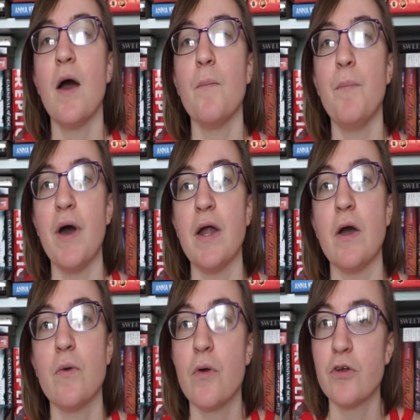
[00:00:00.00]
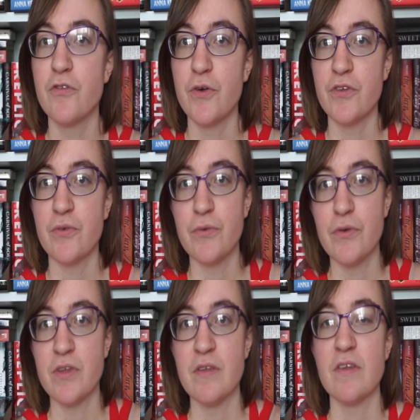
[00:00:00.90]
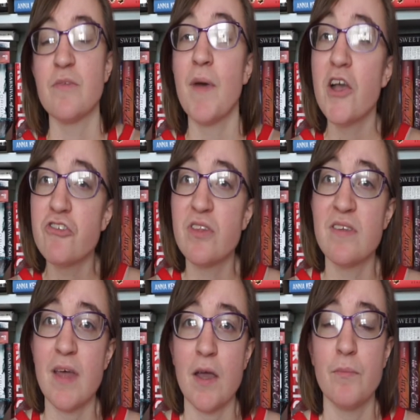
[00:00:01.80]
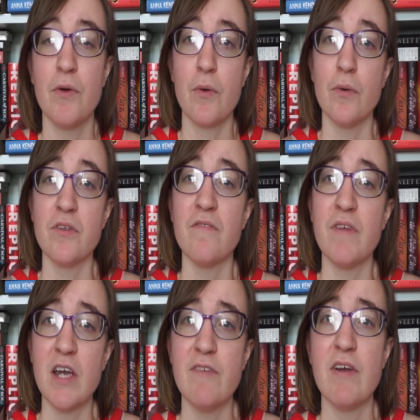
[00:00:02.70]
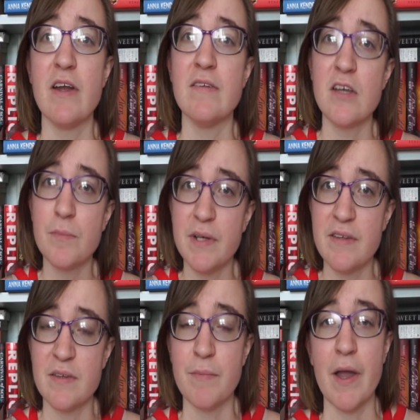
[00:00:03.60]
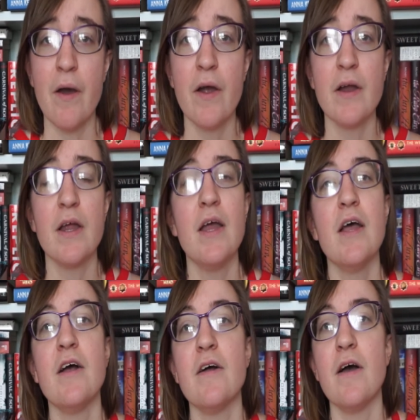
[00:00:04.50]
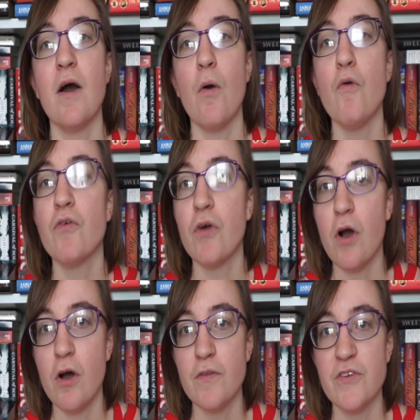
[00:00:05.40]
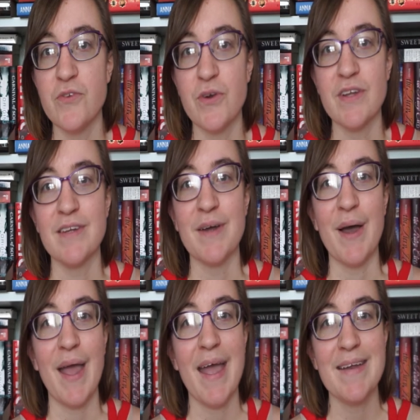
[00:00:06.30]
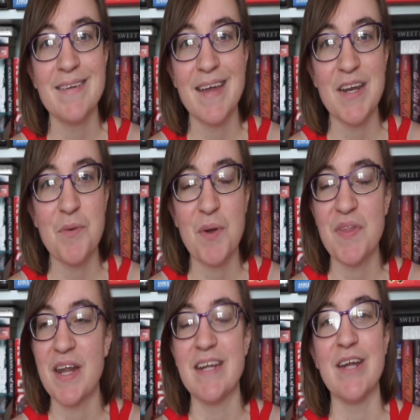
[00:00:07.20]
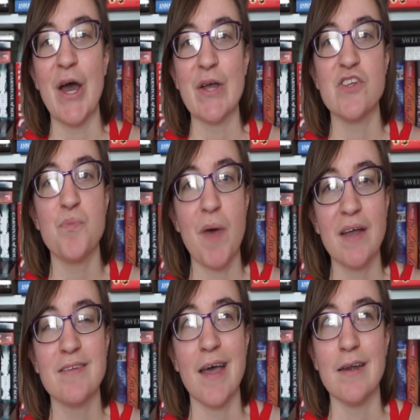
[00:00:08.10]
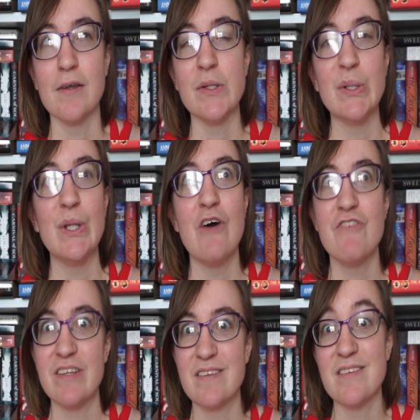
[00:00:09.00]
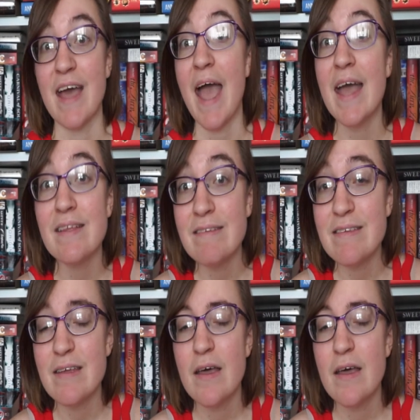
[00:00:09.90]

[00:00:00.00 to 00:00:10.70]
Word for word: but A Court of Thorns and Roses, especially the second book, holds a very, very dear place in my heart. Overall, the story did not end anywhere that I did not expect and love it to end.